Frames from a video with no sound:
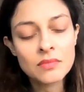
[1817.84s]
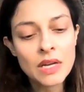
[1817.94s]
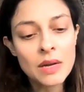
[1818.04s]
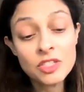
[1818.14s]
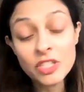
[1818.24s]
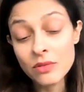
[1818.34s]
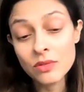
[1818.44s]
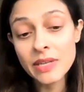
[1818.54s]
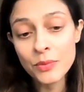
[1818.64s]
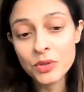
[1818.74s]
in general,
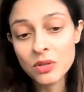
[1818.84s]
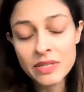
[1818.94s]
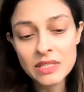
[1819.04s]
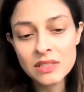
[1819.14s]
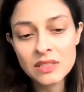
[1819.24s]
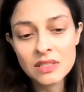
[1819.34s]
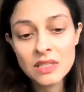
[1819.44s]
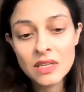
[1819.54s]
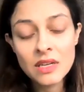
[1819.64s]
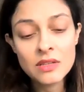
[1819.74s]
South Koreans,
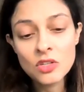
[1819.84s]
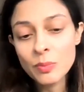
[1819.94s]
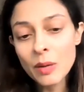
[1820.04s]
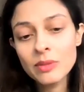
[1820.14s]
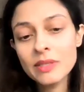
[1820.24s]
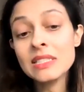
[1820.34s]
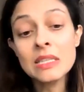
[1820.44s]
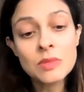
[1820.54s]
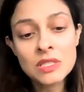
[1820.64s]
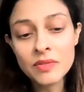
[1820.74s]
you know, the public
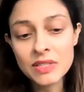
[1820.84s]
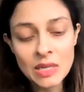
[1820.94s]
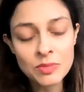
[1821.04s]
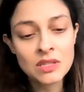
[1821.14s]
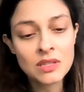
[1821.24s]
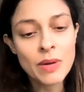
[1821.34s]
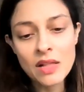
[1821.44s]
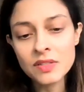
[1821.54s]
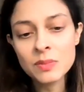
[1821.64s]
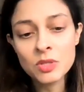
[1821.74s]
seems to have accepted the
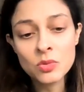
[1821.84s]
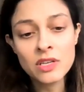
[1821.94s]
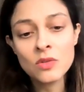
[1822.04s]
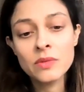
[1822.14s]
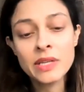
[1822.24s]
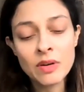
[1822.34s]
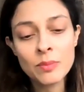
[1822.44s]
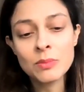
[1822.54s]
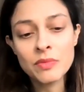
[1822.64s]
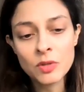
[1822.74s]
balance between you give up
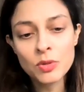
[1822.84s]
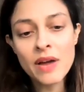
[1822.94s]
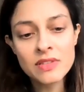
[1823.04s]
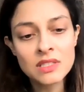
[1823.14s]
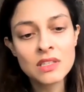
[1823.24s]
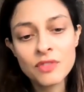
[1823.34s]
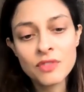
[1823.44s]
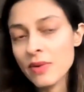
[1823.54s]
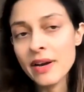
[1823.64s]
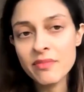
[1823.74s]
some of your privacy for
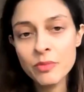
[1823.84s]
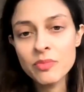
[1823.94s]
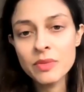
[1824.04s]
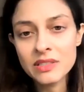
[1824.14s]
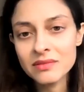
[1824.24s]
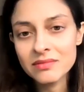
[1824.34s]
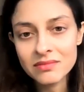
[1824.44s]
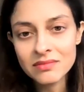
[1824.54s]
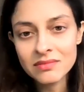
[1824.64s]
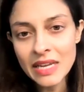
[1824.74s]
your right of movement.
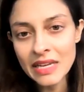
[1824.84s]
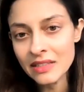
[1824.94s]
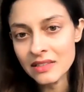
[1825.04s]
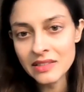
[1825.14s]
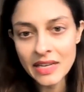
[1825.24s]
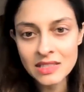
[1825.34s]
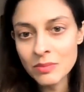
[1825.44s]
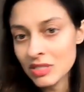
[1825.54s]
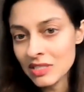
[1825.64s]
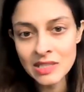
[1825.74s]
And that
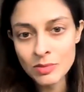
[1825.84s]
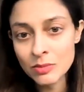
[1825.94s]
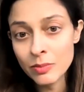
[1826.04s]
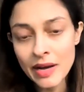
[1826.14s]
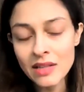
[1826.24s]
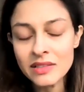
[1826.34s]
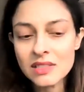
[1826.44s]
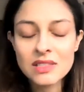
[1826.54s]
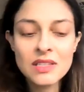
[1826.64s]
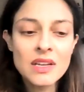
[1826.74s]
seems as an acceptable
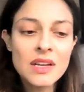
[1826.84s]
balance.